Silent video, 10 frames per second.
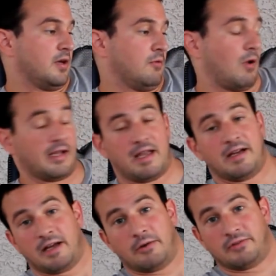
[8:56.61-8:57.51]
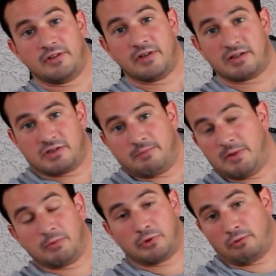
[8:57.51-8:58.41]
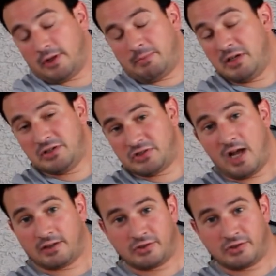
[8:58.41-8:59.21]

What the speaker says: Well, I can't guarantee that. Some people don't like peaty Scotch.